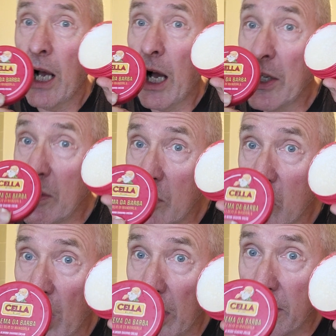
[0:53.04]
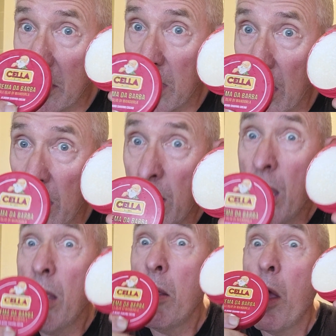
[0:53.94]
I used Cella today
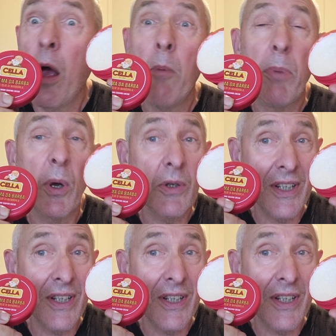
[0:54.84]
because